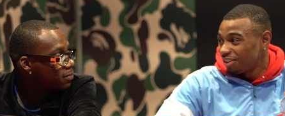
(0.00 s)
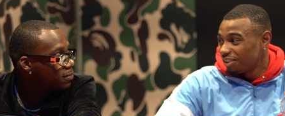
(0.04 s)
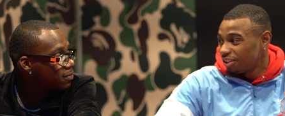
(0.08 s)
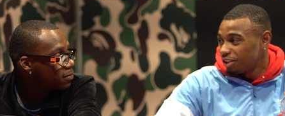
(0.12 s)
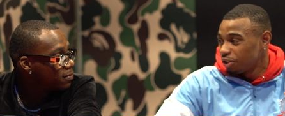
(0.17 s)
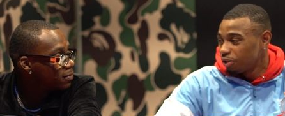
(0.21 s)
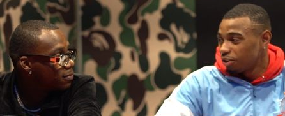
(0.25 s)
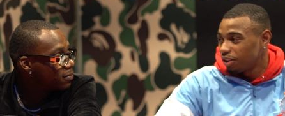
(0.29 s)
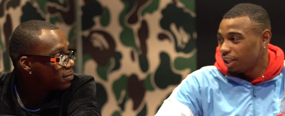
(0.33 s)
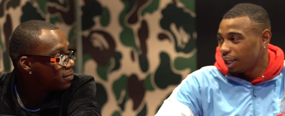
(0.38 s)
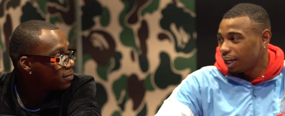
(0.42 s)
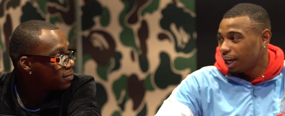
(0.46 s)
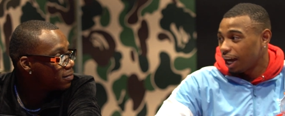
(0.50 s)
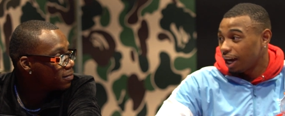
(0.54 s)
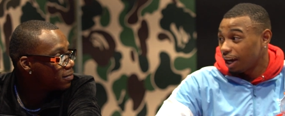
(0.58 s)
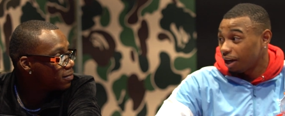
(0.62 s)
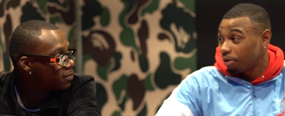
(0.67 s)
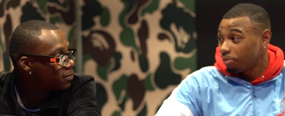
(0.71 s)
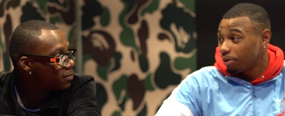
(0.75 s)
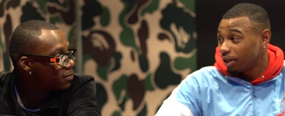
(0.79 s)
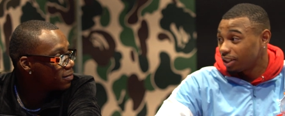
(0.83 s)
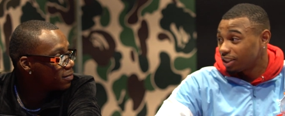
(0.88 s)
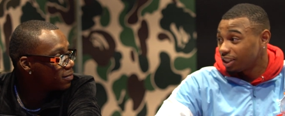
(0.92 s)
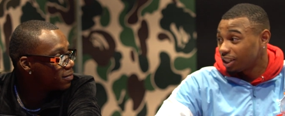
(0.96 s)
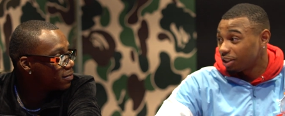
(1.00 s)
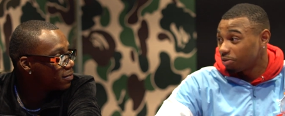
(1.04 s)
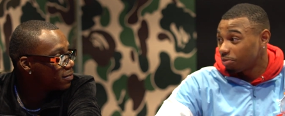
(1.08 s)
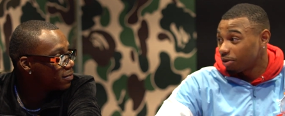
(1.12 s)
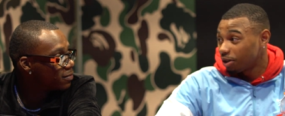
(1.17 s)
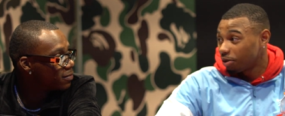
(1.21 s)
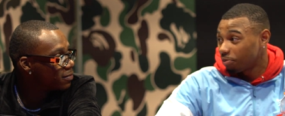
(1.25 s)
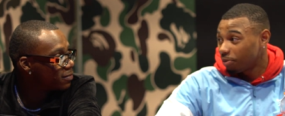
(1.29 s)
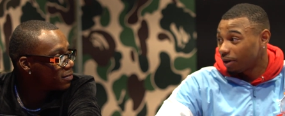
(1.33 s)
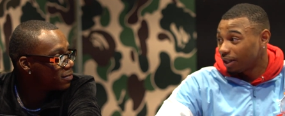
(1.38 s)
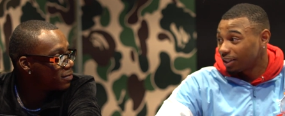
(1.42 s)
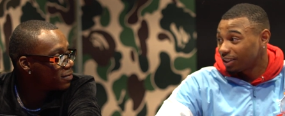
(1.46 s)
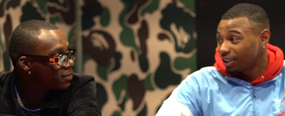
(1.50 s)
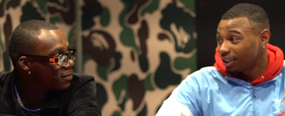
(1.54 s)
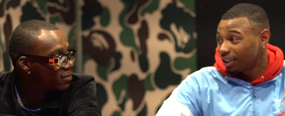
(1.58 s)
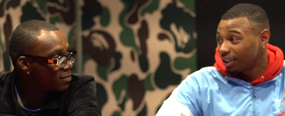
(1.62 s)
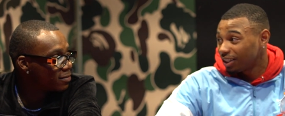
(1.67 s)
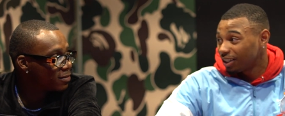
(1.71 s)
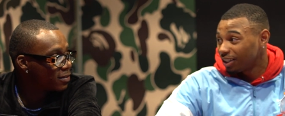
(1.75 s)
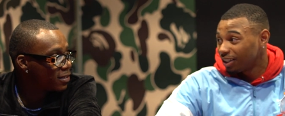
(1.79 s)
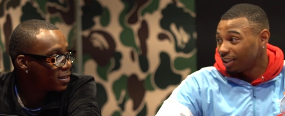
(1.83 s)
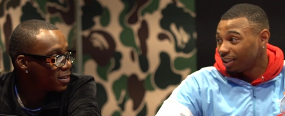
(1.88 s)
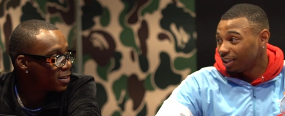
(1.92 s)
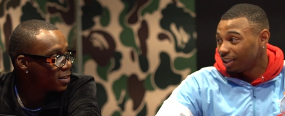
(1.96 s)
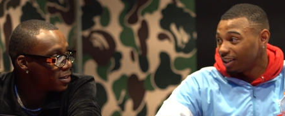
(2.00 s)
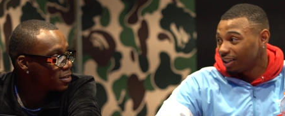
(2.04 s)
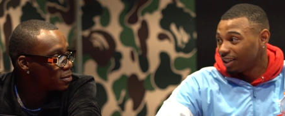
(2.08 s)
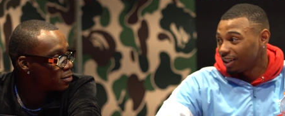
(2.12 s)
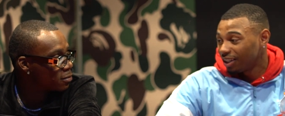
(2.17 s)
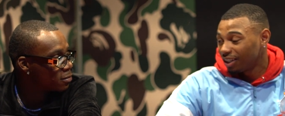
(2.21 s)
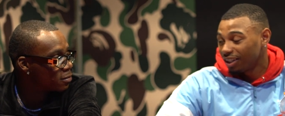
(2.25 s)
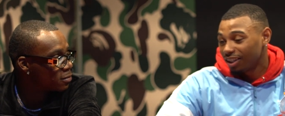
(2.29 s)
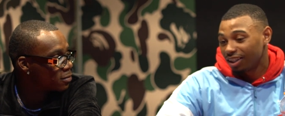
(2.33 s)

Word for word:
Speaker 1: You think I got a better chance being the president? Yeah.